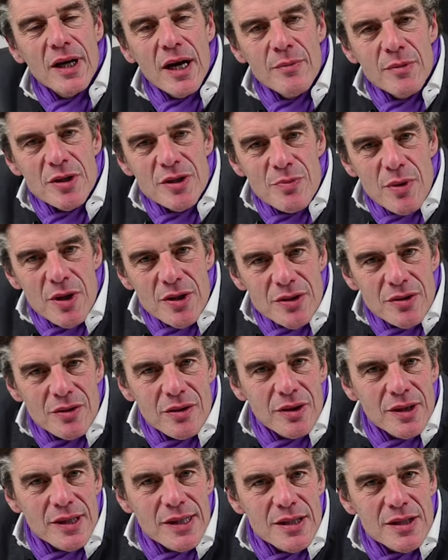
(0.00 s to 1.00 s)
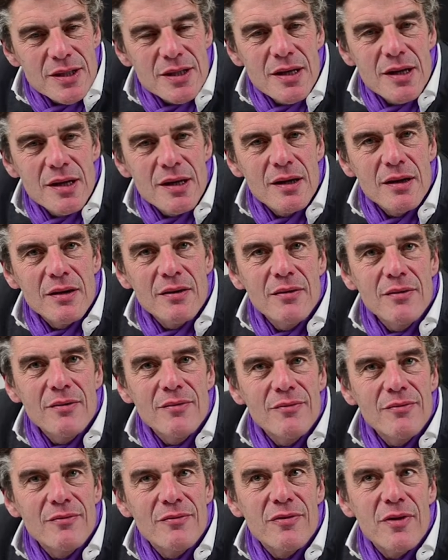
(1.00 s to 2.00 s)
Time as muscle is a
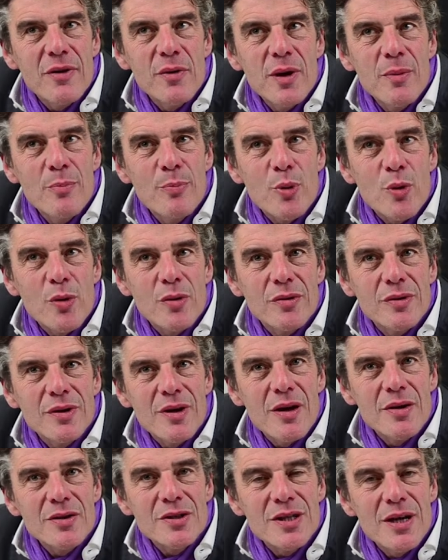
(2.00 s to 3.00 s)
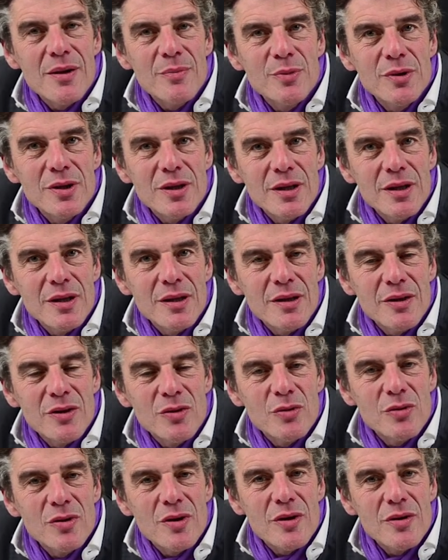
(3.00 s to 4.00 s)
very important concept in
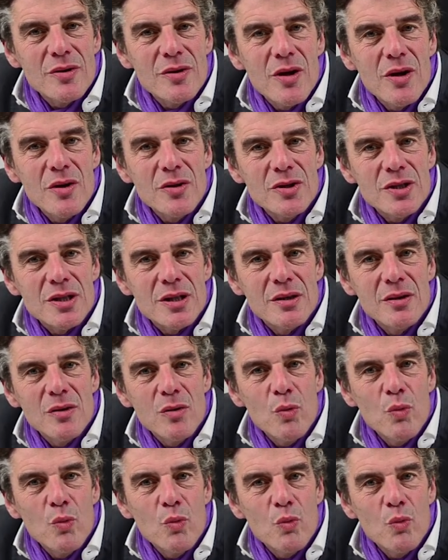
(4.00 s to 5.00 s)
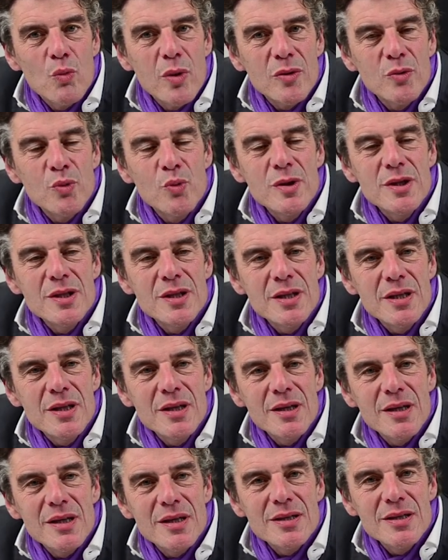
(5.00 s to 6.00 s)
acute cardiology. What we
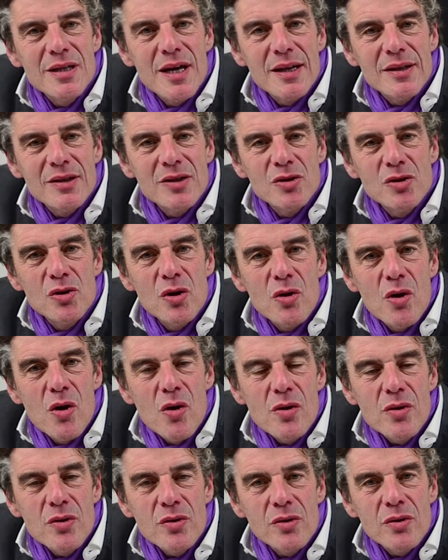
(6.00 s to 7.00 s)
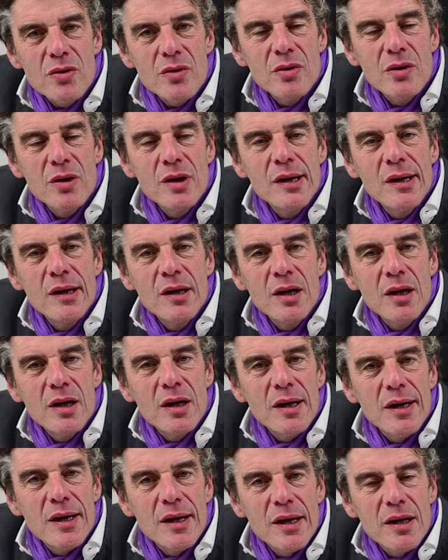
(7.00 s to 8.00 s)
see is that the longer
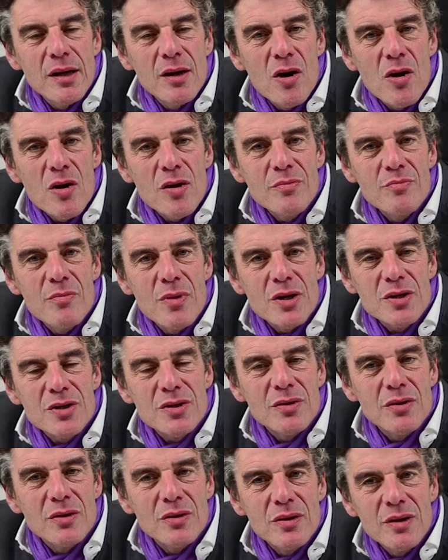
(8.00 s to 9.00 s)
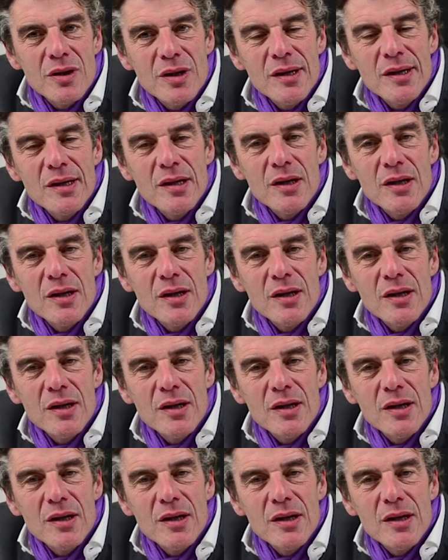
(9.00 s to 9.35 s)
a heart muscle